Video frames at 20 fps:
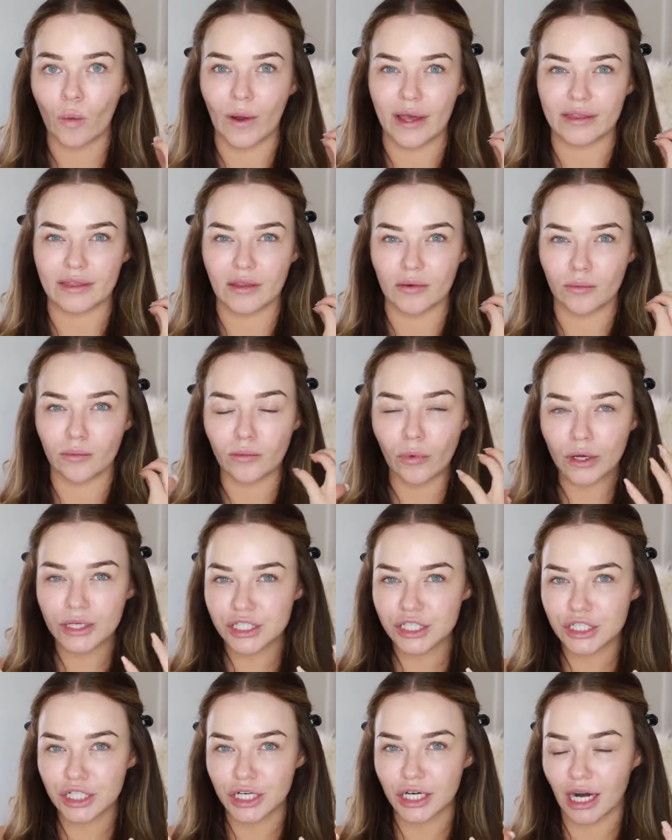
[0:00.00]
with
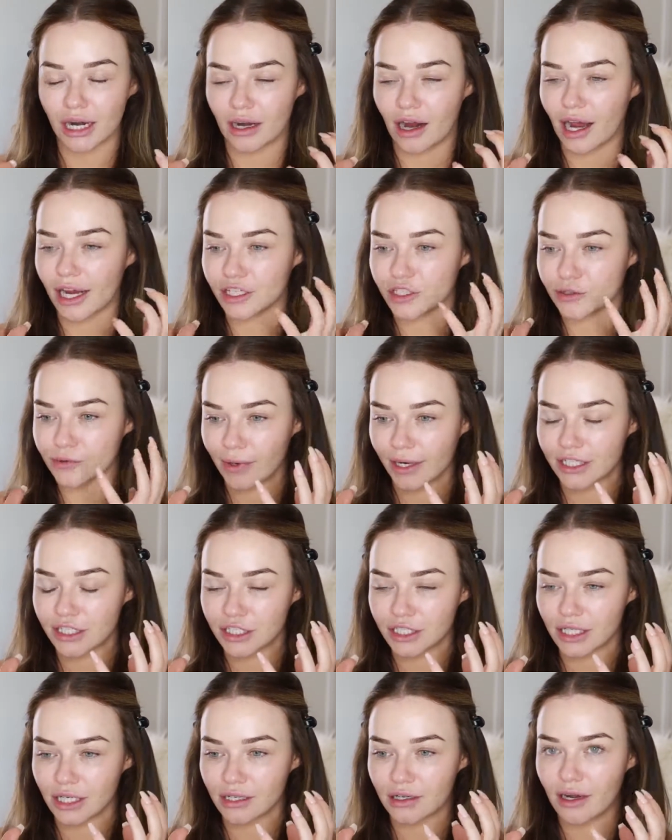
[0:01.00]
moisture and
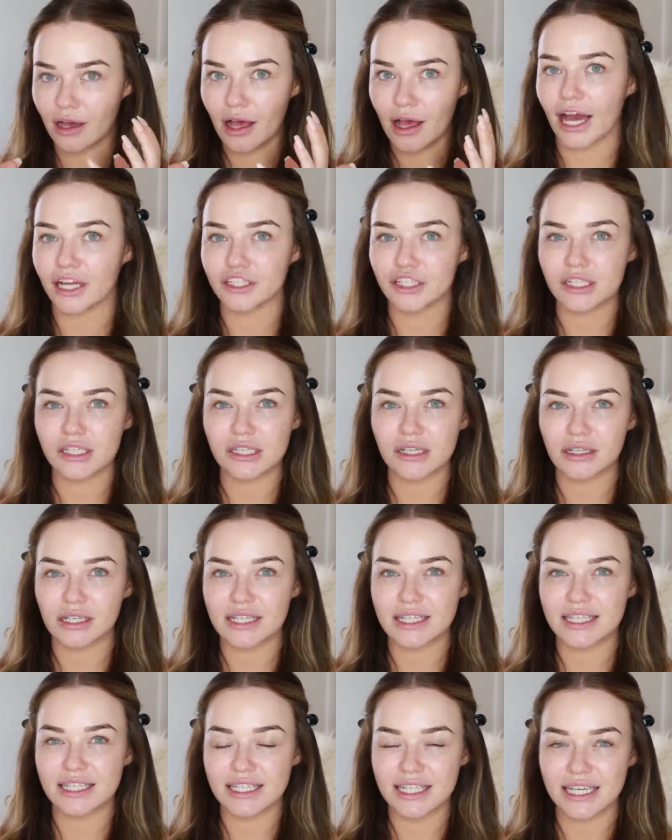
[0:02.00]
hydration and just
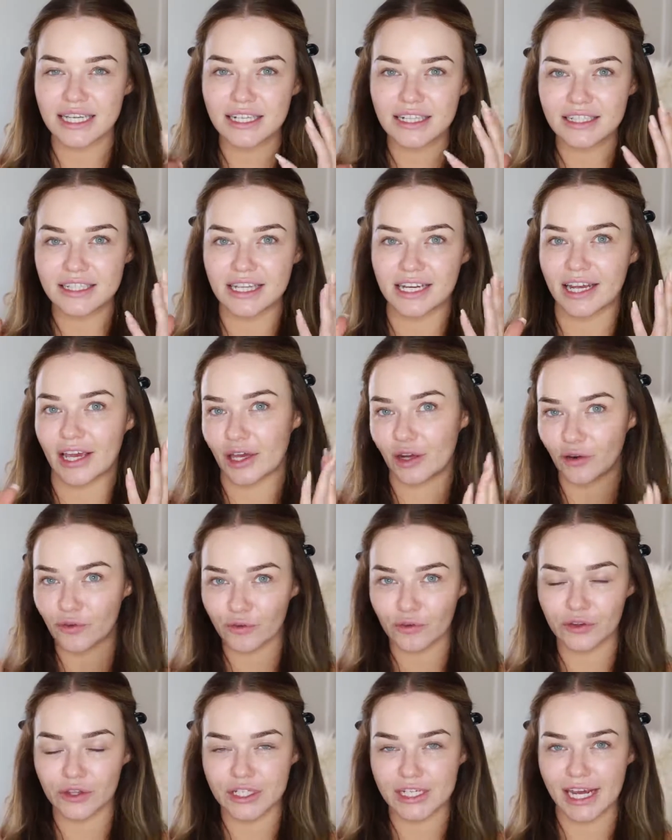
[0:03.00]
seals it in
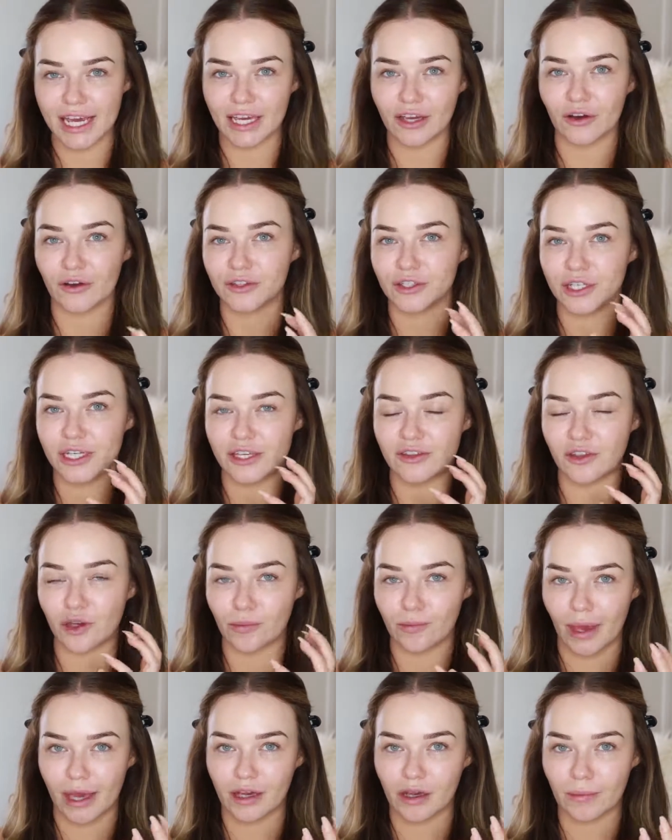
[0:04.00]
for the day underneath
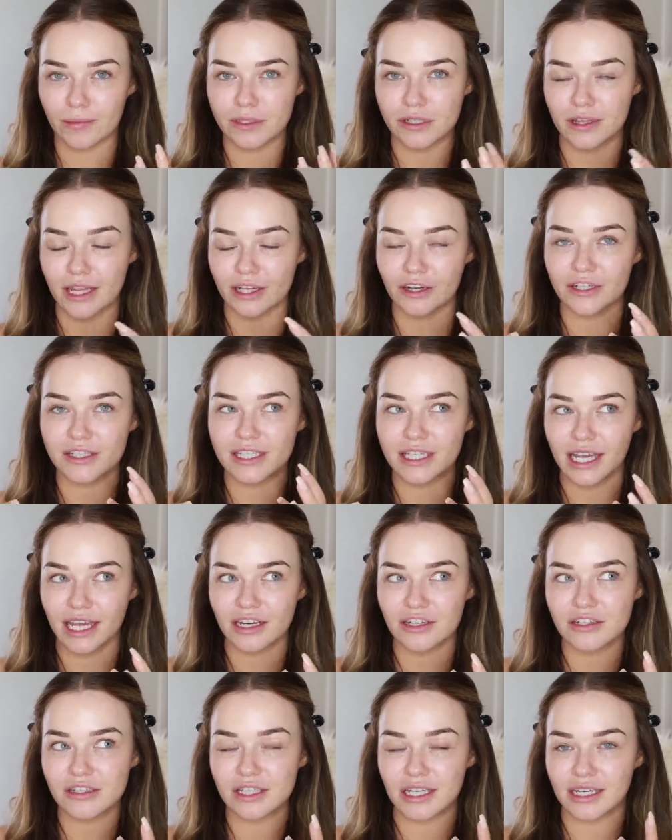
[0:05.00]
your makeup so that your
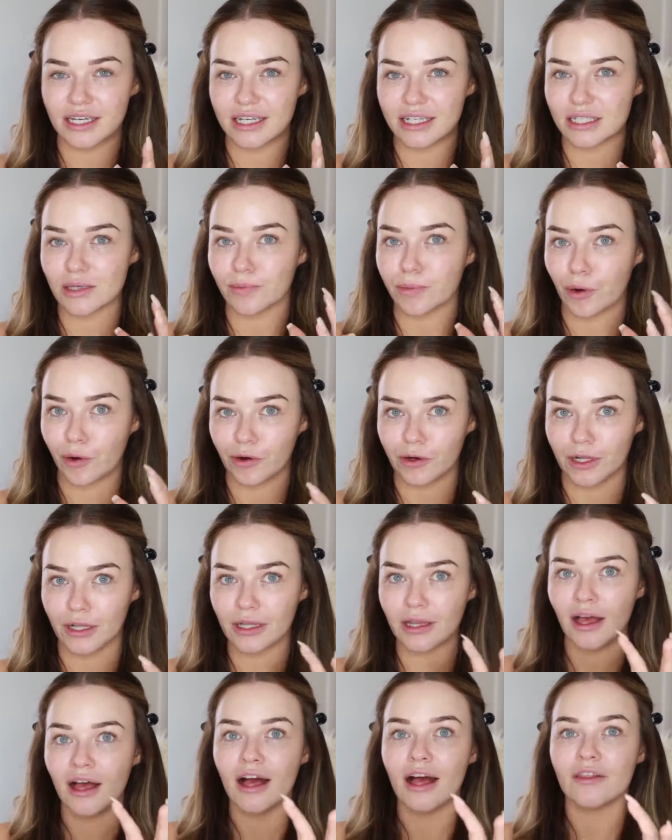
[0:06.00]
skin doesn't need to
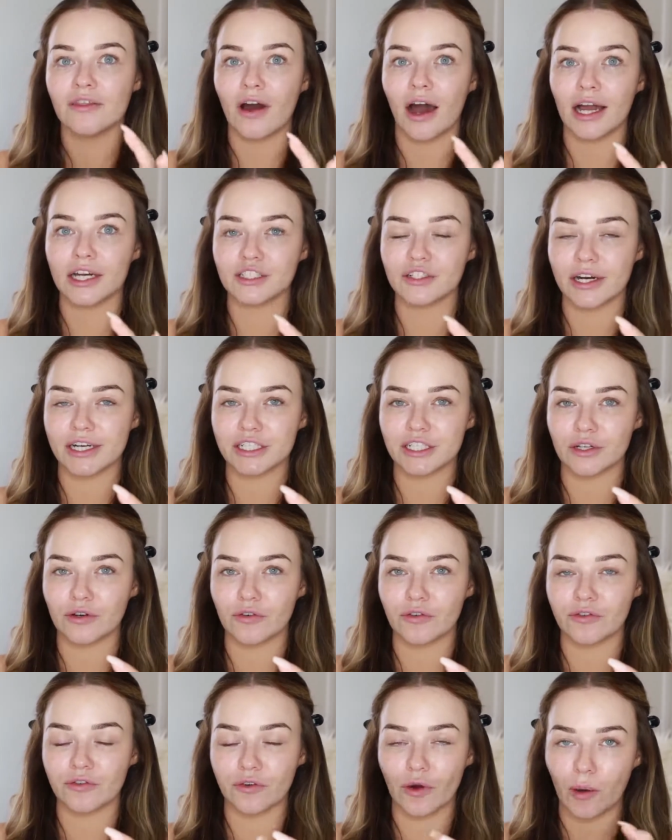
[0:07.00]
pull the
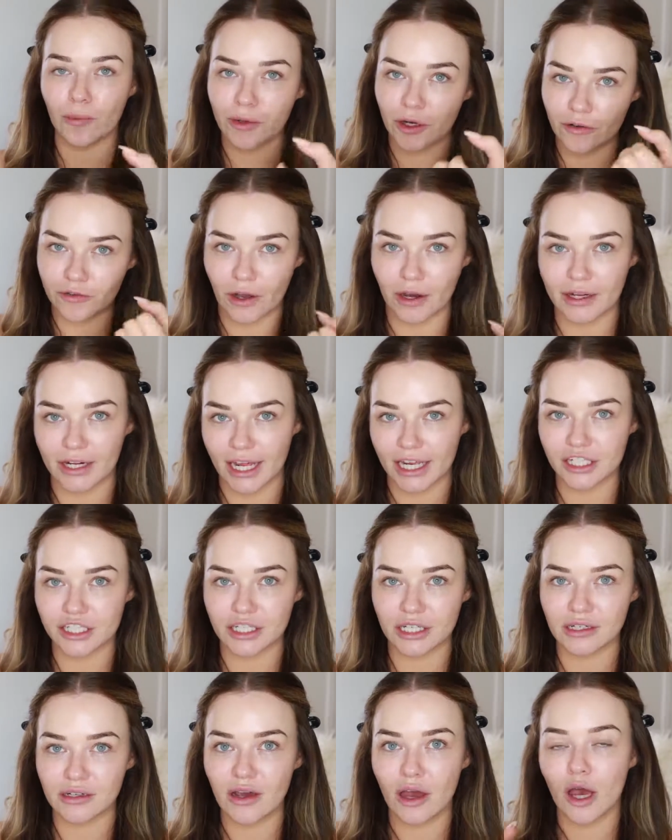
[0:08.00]
hydration from your
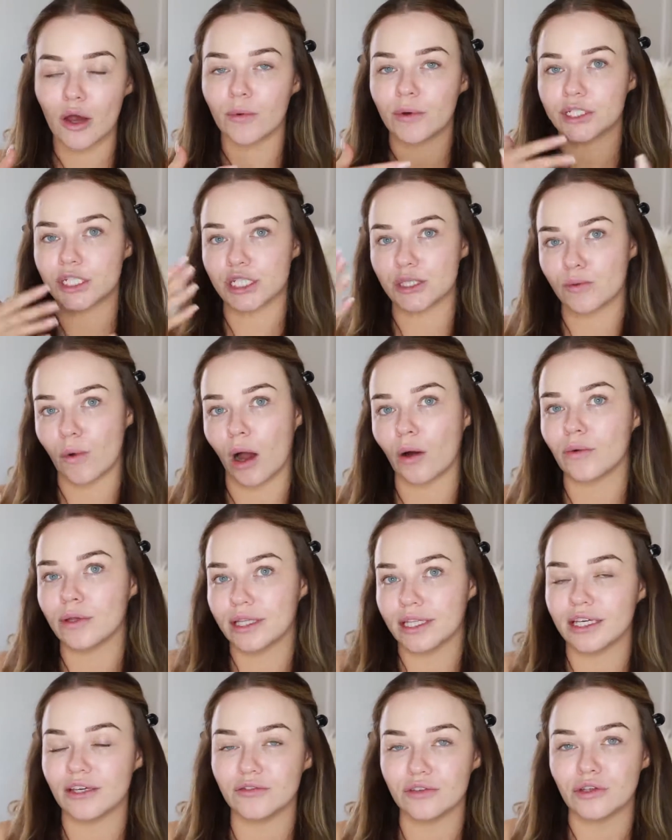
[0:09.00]
foundation, which is what will
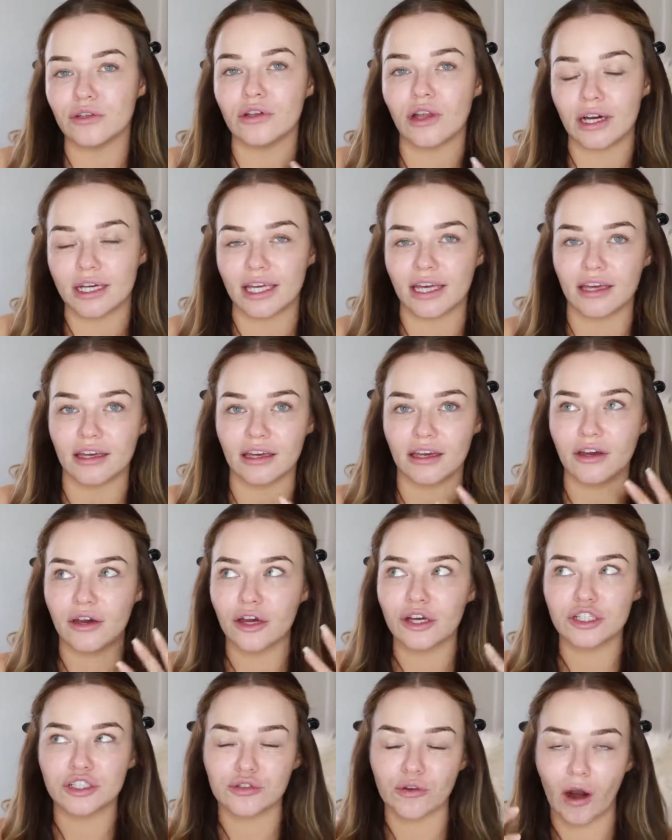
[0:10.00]
leave you looking
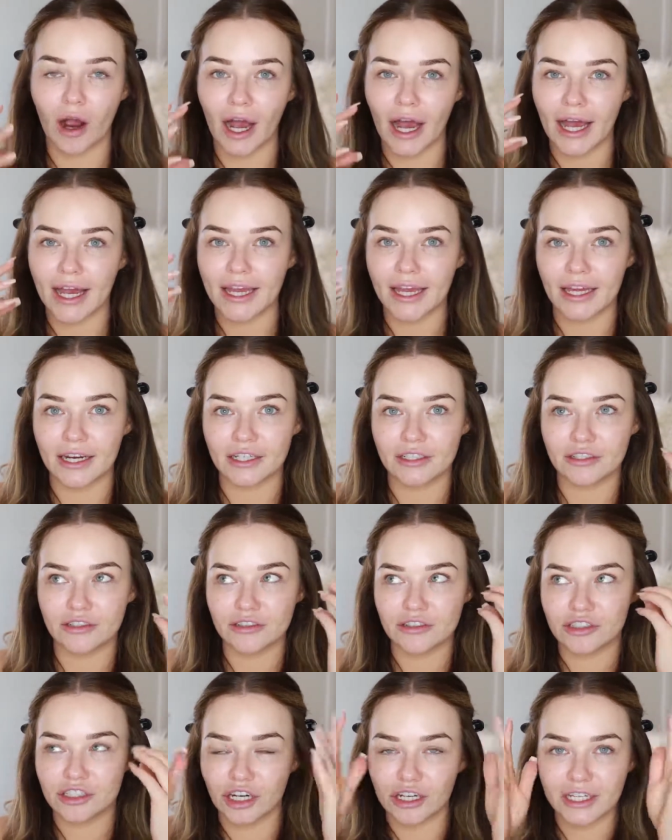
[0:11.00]
dry and
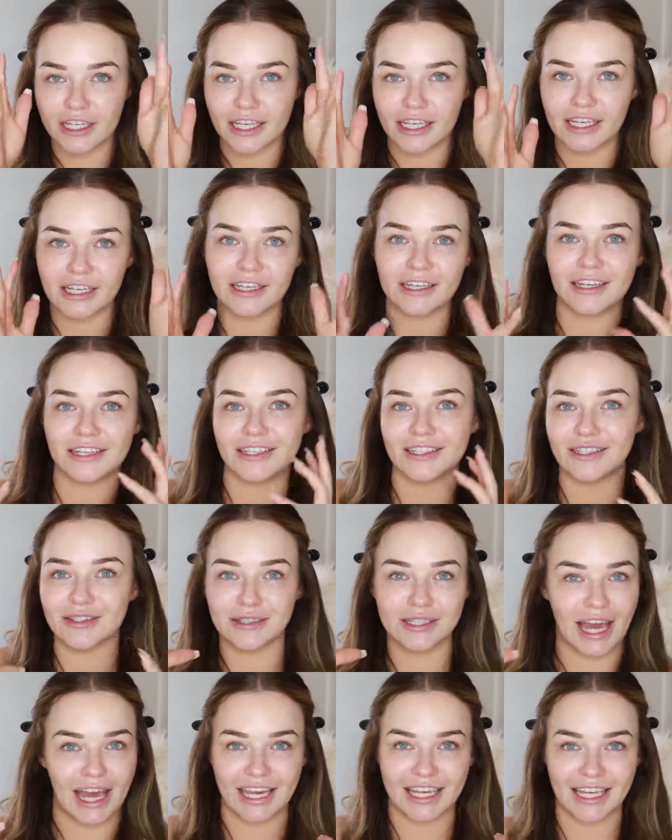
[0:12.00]
chunky
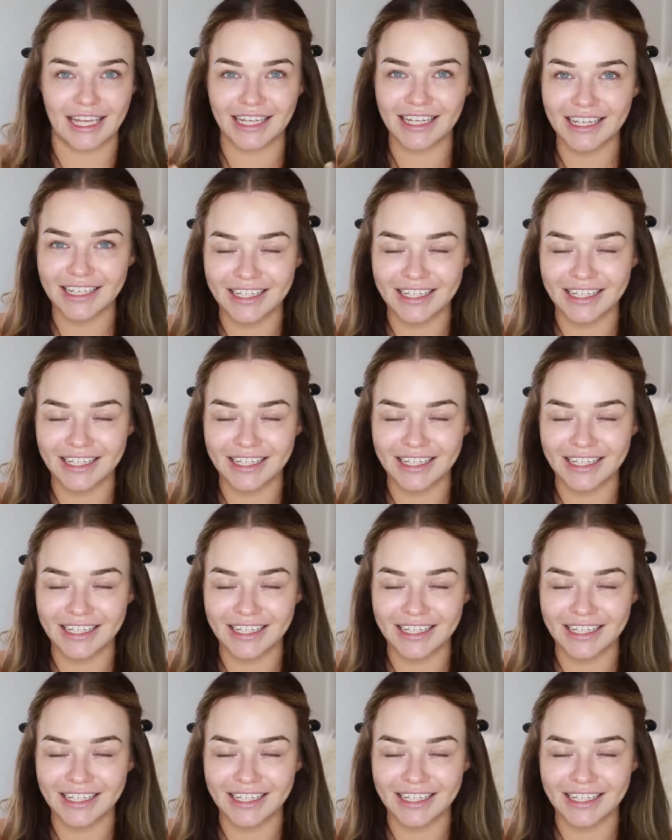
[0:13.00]
and cakey.